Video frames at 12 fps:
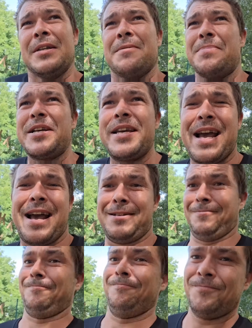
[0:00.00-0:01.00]
But yeah,
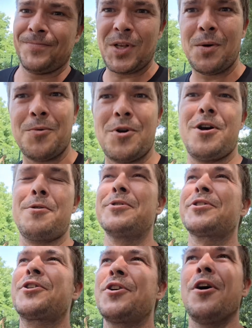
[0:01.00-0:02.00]
where was
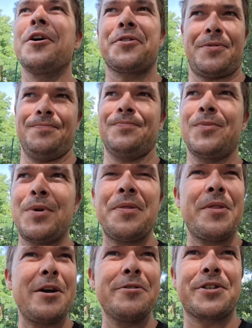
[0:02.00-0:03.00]
God when
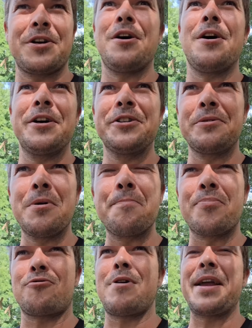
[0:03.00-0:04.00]
those guys who were
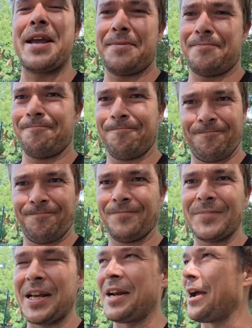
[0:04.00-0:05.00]
praying,
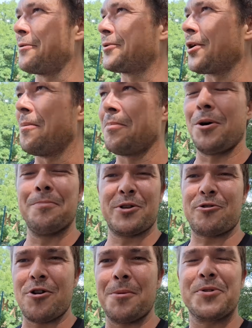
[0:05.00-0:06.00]
got bombs
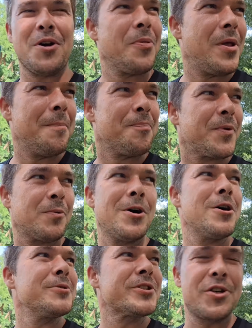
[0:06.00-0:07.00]
dropped on them?
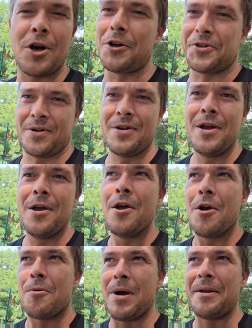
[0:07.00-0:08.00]
Where was God
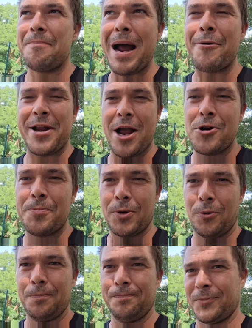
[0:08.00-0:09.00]
when
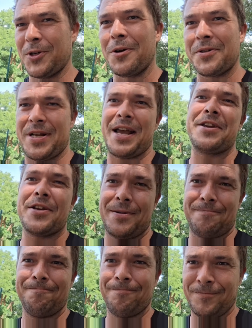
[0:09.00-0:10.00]
Mariupol got
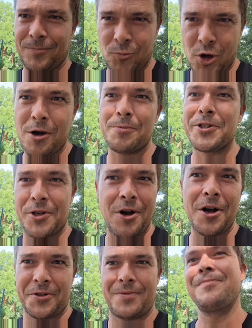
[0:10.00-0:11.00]
taken? Where was
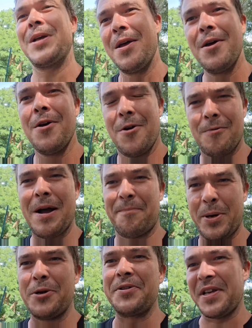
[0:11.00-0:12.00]
God when
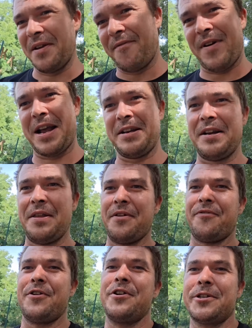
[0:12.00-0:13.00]
Putin invaded in the
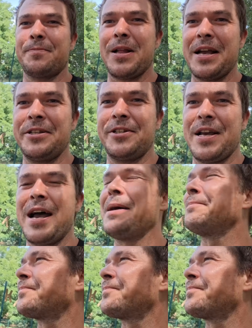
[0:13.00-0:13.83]
first place? Yeah.